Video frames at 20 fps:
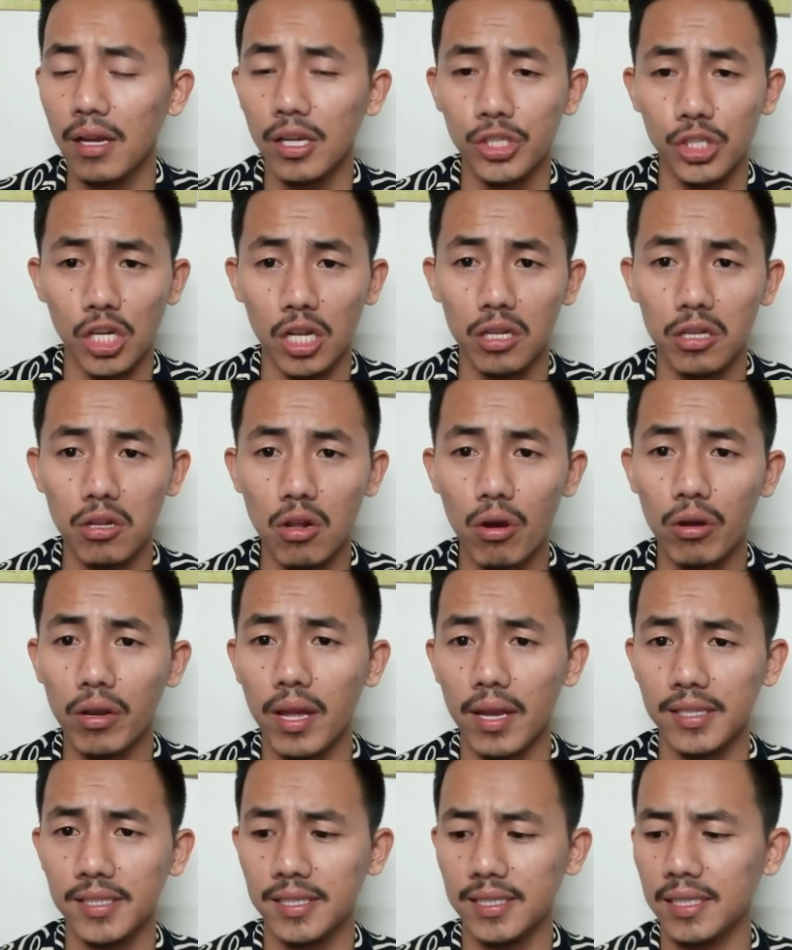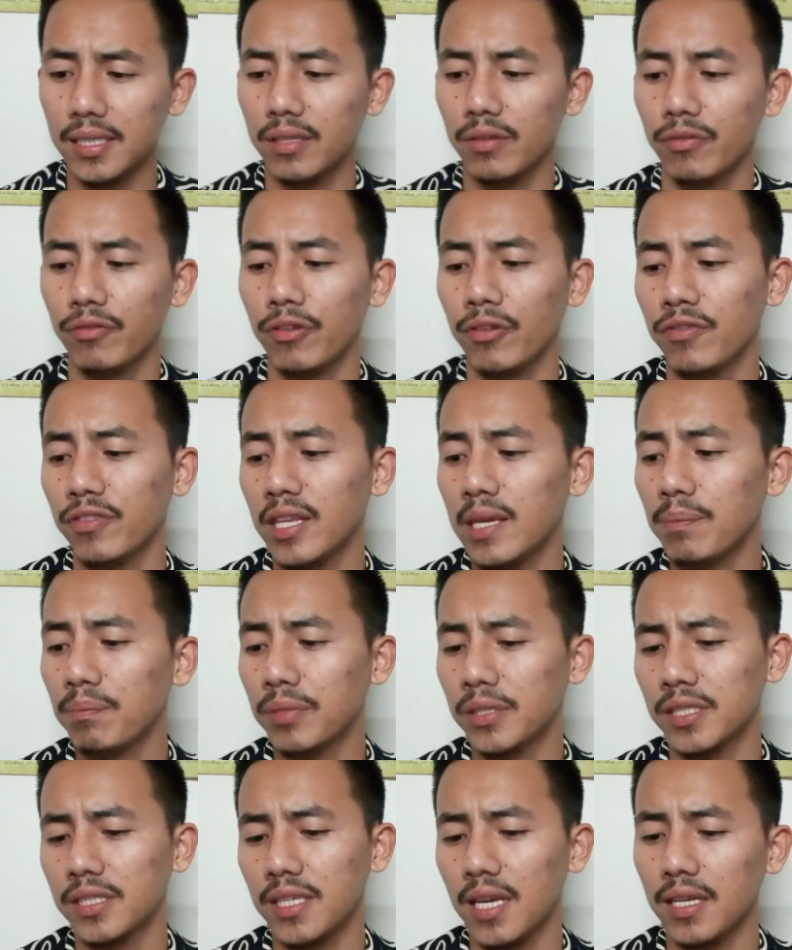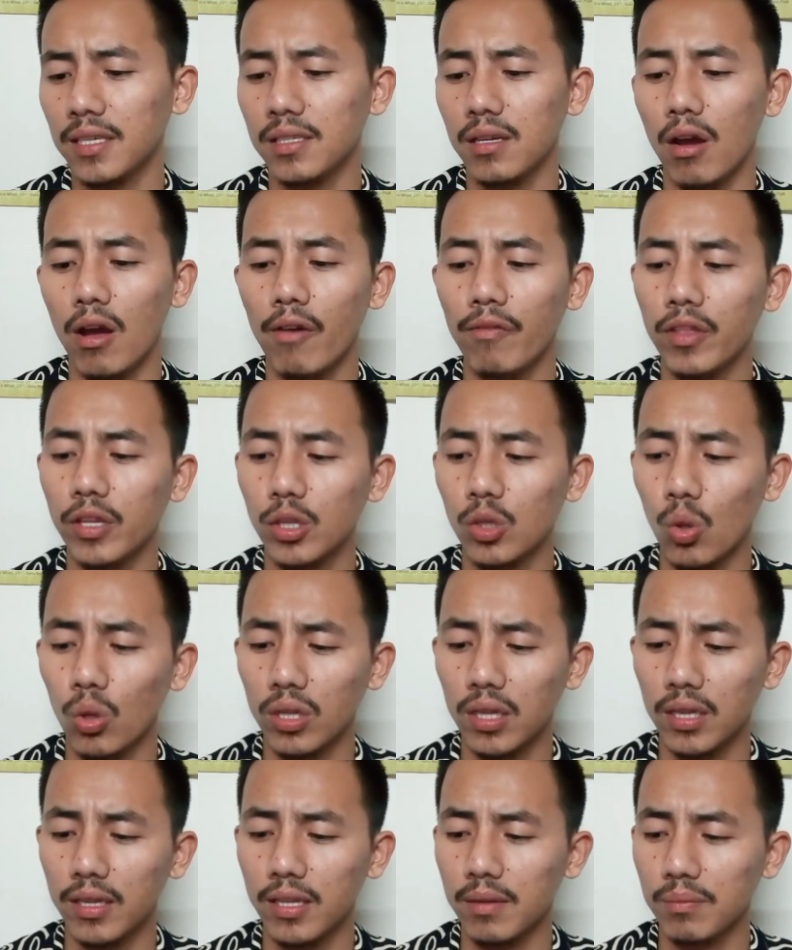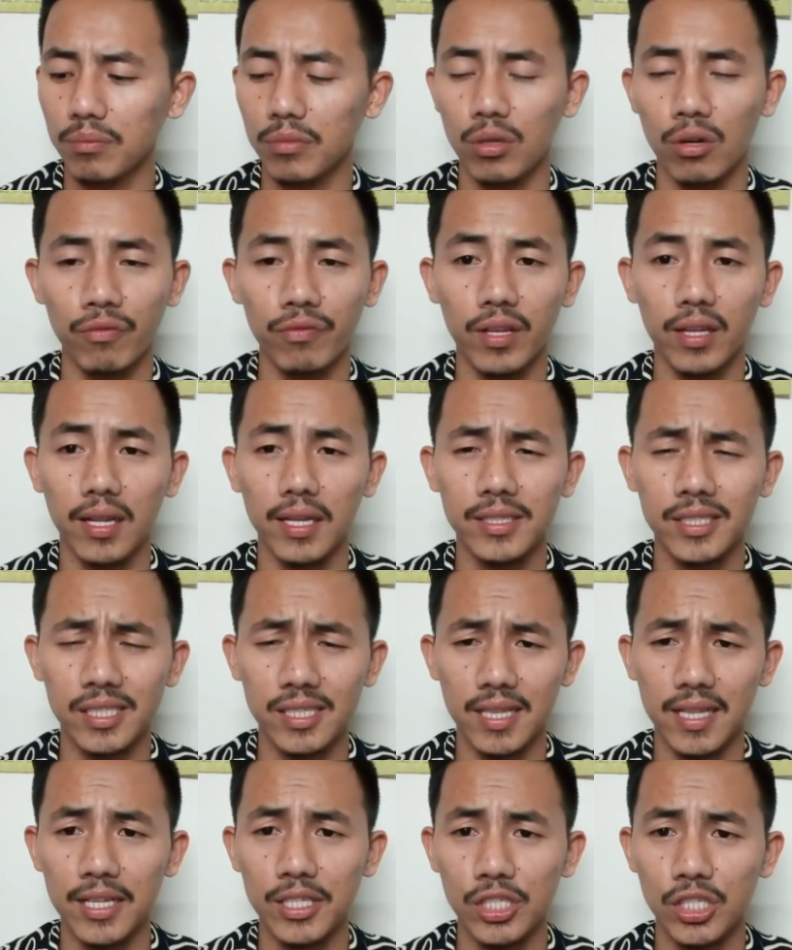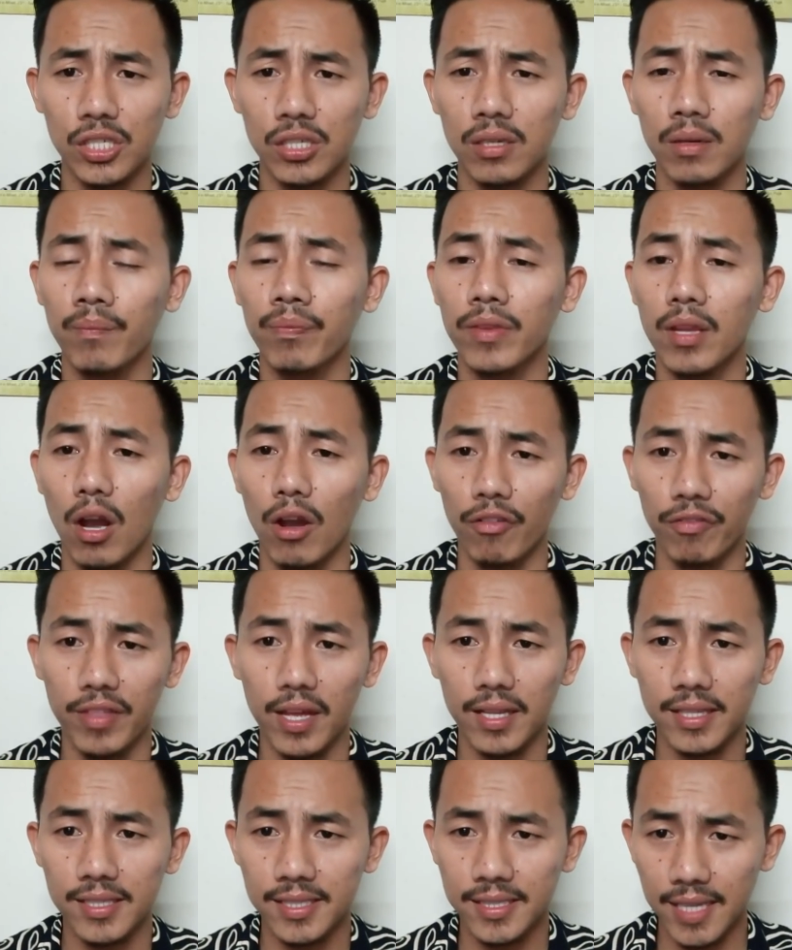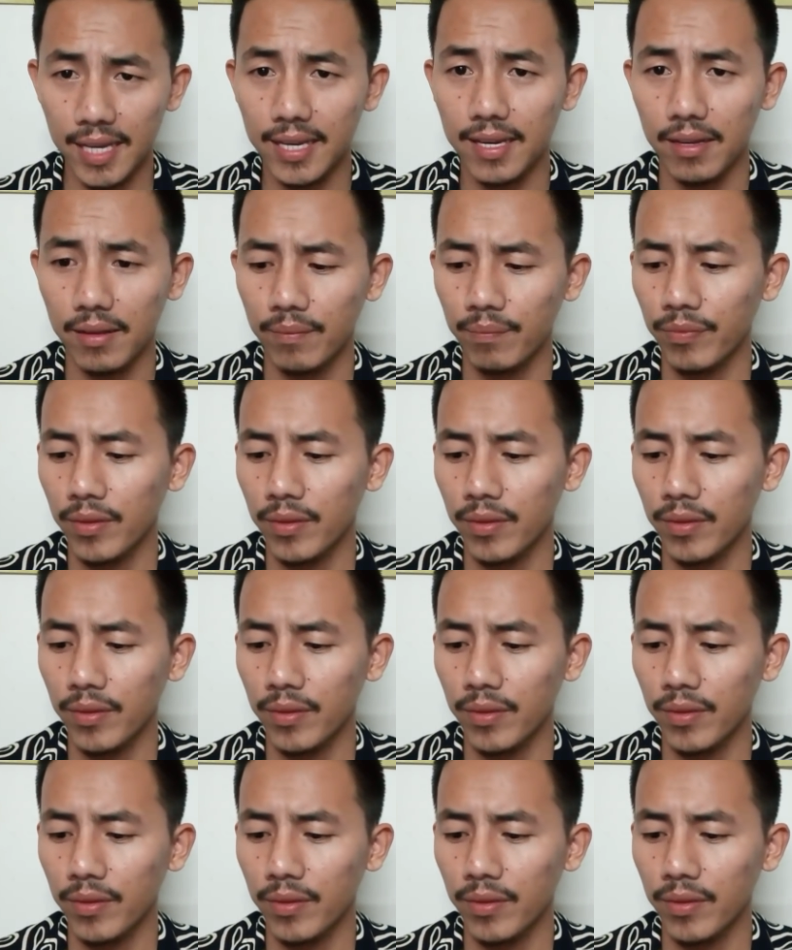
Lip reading: shall not exceed 15% of the total number of the legislature of that state,